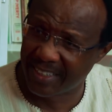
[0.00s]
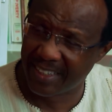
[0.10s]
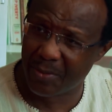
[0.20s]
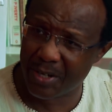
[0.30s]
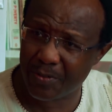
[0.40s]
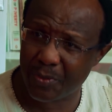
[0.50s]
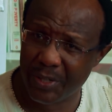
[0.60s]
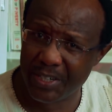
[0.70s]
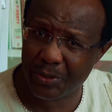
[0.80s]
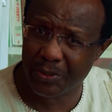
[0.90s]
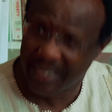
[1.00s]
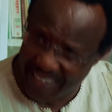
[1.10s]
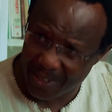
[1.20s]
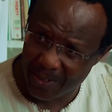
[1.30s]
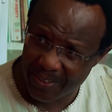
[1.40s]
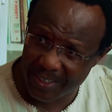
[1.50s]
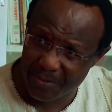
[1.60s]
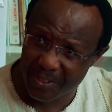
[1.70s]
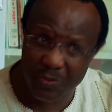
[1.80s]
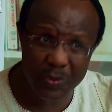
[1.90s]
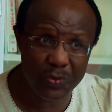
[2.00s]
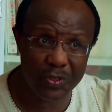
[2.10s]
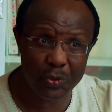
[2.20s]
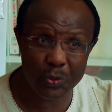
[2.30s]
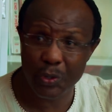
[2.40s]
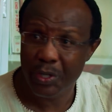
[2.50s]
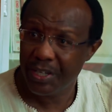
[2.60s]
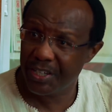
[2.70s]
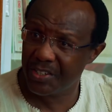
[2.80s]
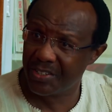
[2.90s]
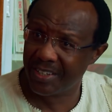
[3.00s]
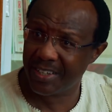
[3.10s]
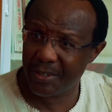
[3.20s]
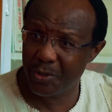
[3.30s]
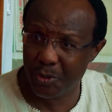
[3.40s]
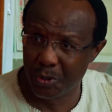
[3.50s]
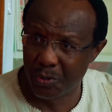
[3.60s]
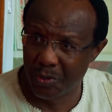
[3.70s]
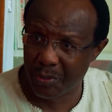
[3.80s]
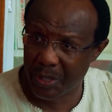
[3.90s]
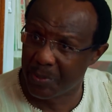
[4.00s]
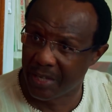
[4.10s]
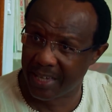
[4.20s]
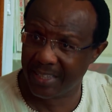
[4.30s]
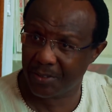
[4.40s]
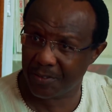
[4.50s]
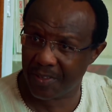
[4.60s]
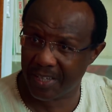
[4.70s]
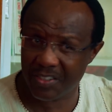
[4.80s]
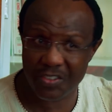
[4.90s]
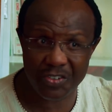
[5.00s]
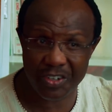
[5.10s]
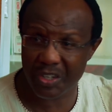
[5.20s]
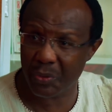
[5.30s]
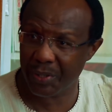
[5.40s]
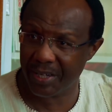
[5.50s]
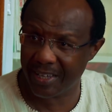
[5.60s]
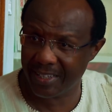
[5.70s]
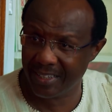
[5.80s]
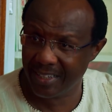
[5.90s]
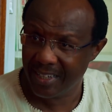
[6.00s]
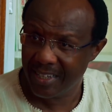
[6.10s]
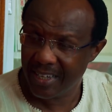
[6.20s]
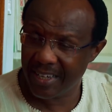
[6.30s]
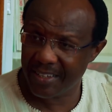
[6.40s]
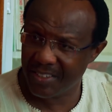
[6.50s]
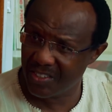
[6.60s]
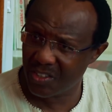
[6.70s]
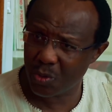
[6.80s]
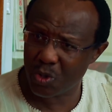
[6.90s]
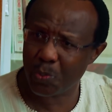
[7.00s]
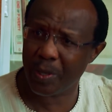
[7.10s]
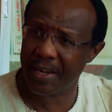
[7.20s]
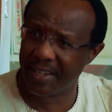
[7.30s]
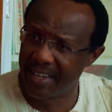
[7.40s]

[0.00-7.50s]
one of the ways to tell the difference between the two is you go to the website of that railway line since it was planned,